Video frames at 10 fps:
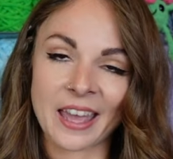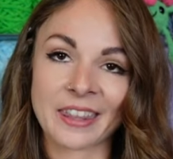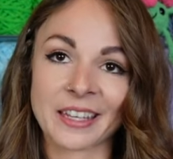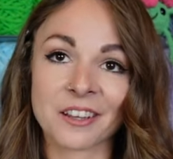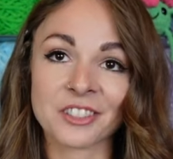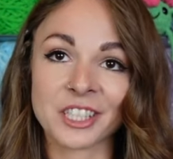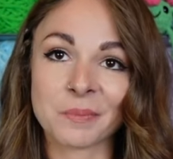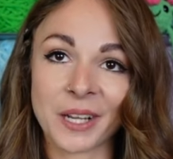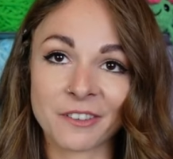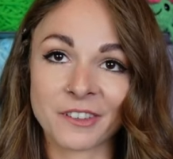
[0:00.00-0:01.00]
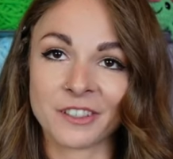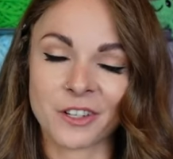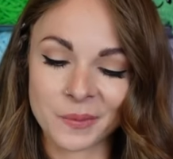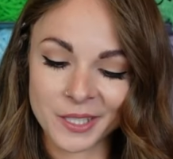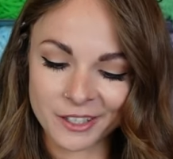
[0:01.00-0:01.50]
I think I would really benefit
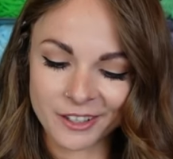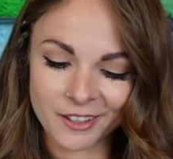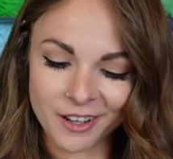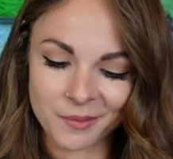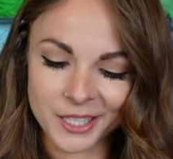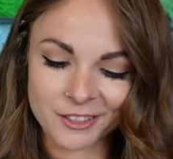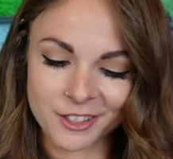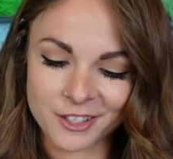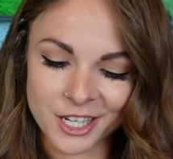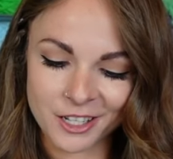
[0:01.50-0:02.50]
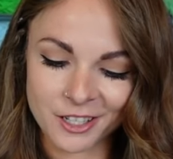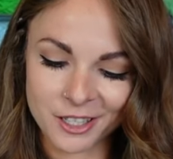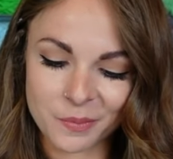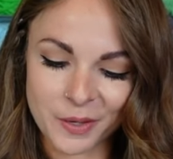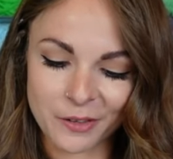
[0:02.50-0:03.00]
from an ergonomic crochet
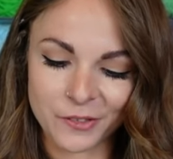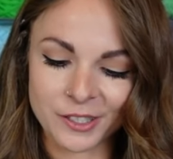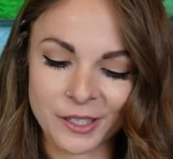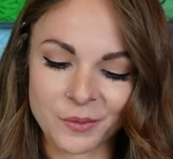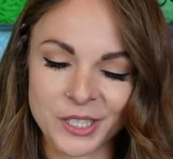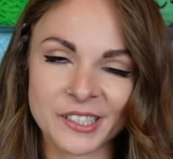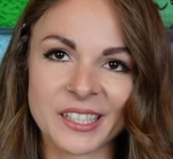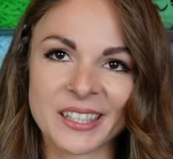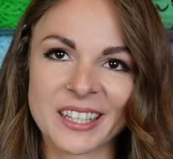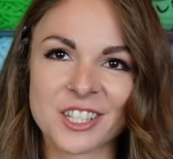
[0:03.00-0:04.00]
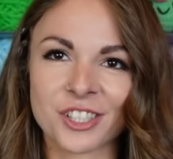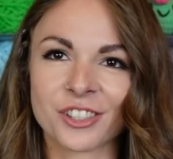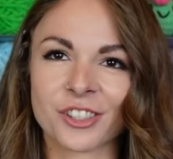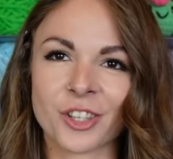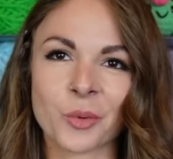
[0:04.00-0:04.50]
hook, but for some reason they
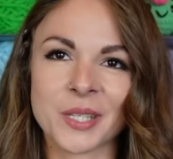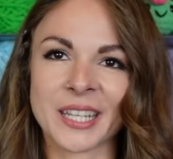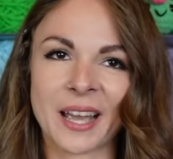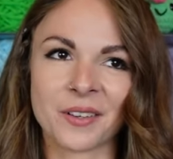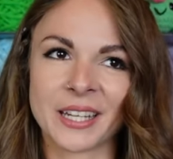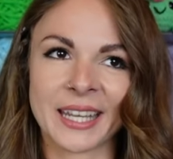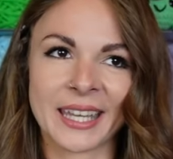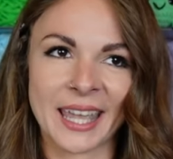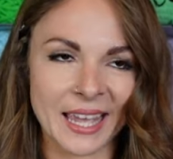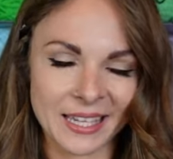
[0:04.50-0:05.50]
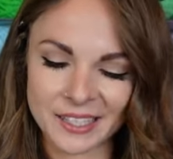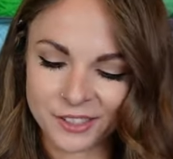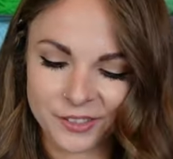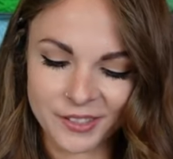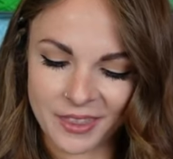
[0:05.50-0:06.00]
just slow me down and I can't get
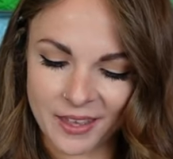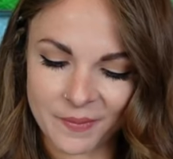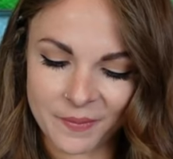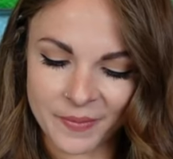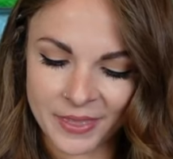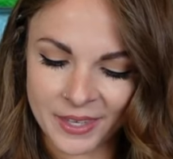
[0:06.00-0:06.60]
used to them.